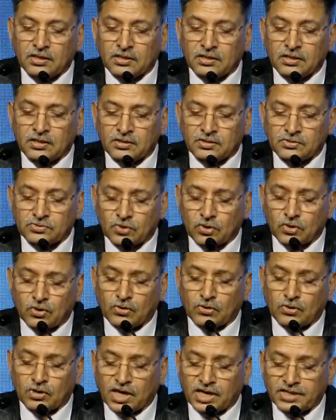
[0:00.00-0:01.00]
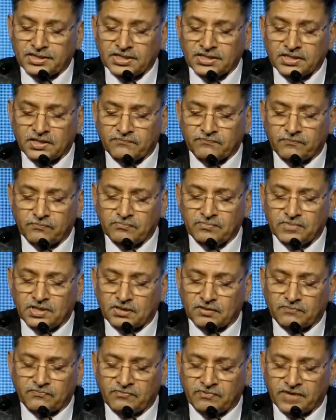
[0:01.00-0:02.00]
So I think
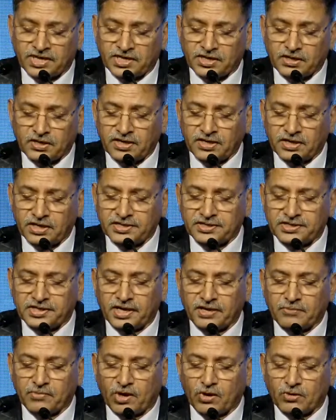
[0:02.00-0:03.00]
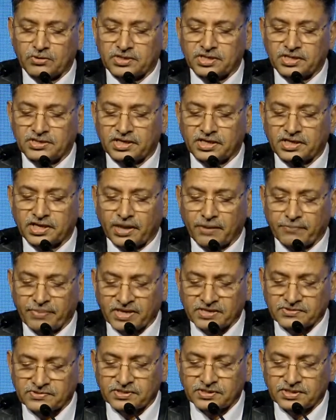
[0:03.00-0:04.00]
very clearly it came out that the
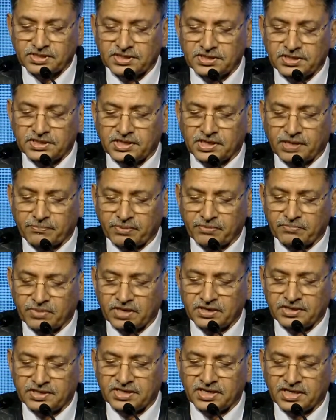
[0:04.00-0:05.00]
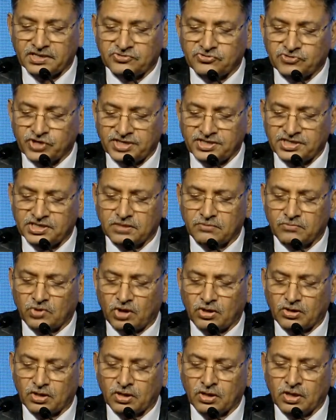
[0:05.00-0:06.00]
capacity, capability, and changing the
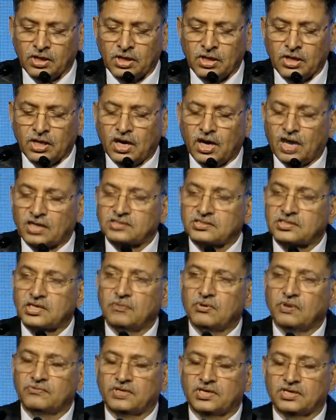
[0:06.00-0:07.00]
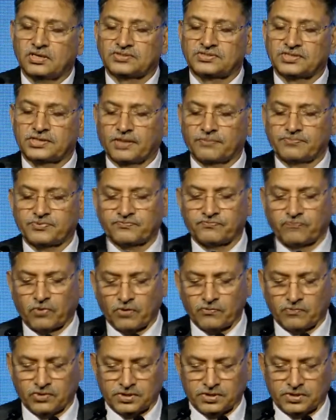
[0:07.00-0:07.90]
model are some of the steps forward.